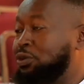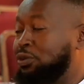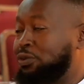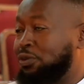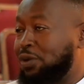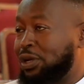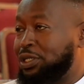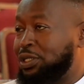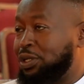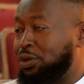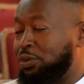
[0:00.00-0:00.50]

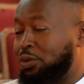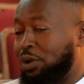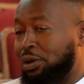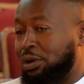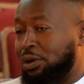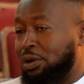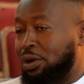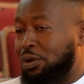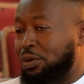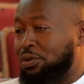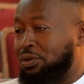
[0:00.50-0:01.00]
refreshing when
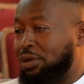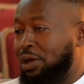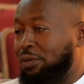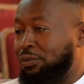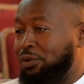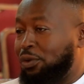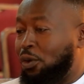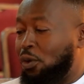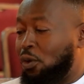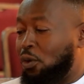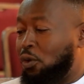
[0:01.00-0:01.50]
you always have
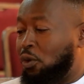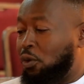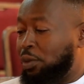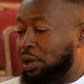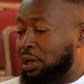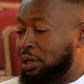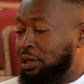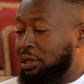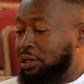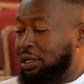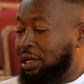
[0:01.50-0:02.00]
to go home
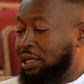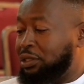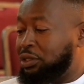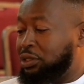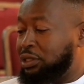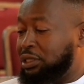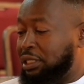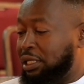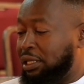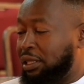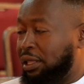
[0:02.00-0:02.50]
and get to
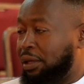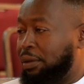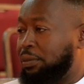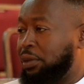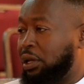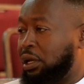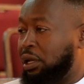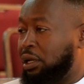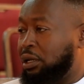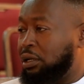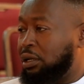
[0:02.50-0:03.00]
see them,
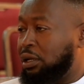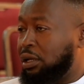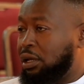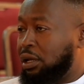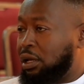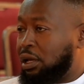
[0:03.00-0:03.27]
and